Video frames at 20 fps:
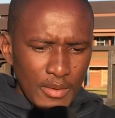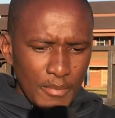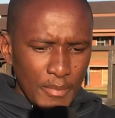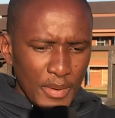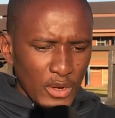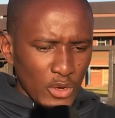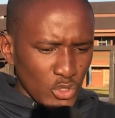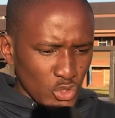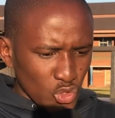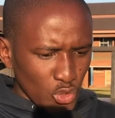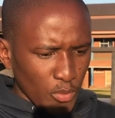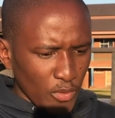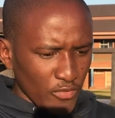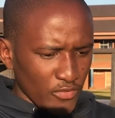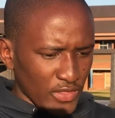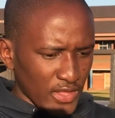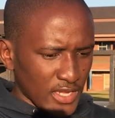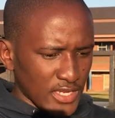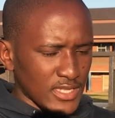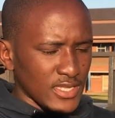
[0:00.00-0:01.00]
But on top of
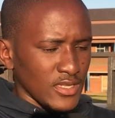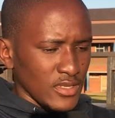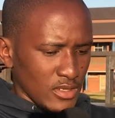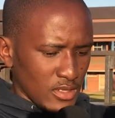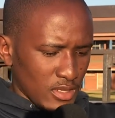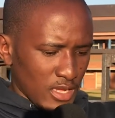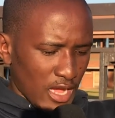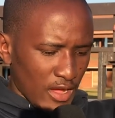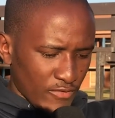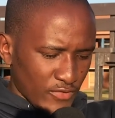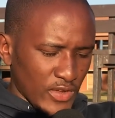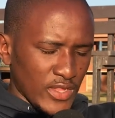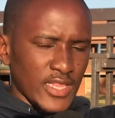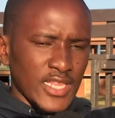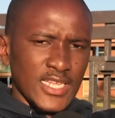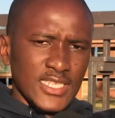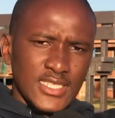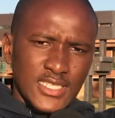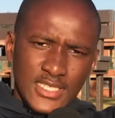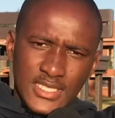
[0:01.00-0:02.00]
that, after
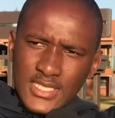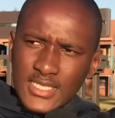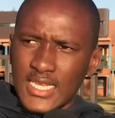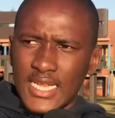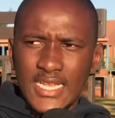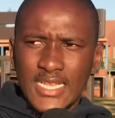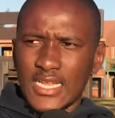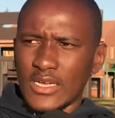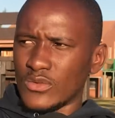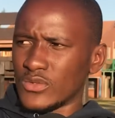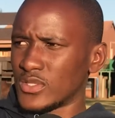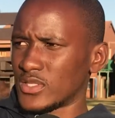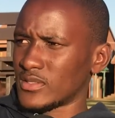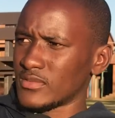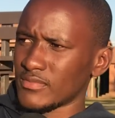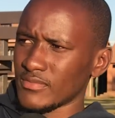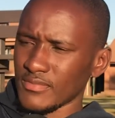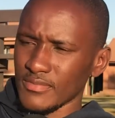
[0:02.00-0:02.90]
that, it's Sundowns.